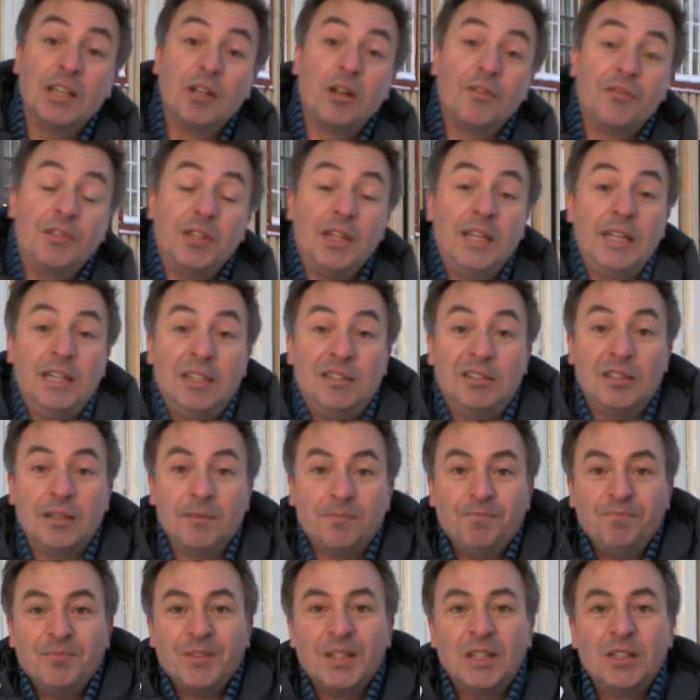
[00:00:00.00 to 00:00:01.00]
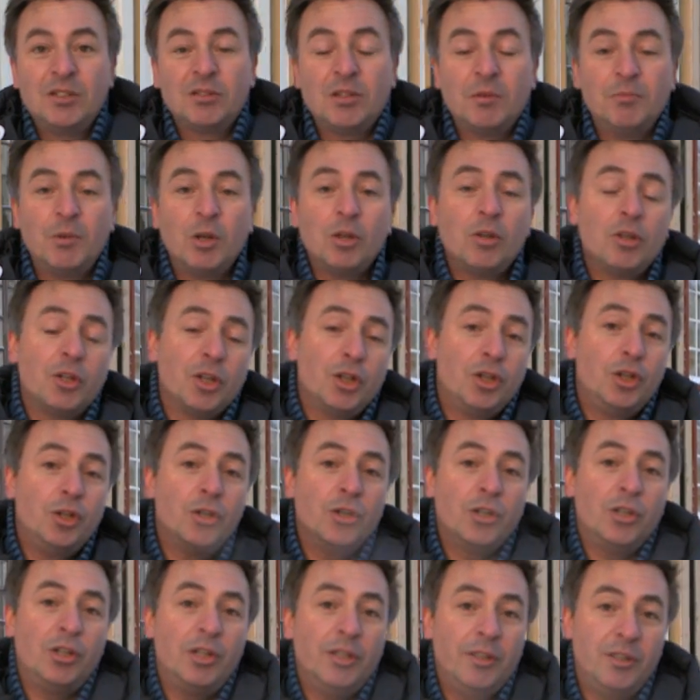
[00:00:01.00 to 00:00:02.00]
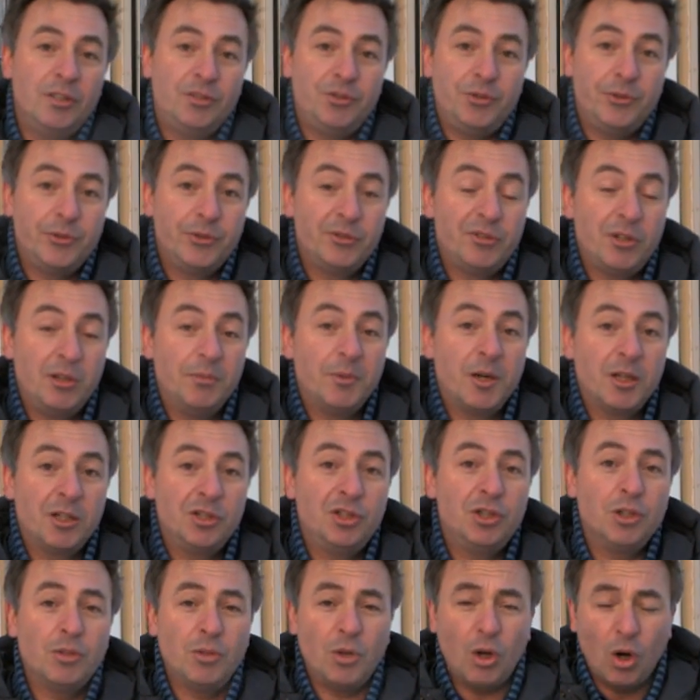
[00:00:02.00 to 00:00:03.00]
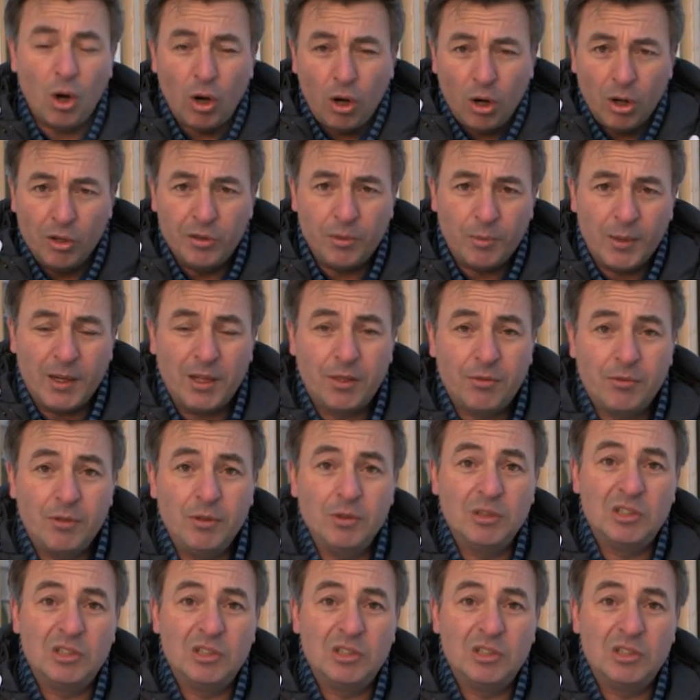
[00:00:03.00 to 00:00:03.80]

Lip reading: it off the heat. So I'm not going to cook the Jerusalem artichoke all the way through.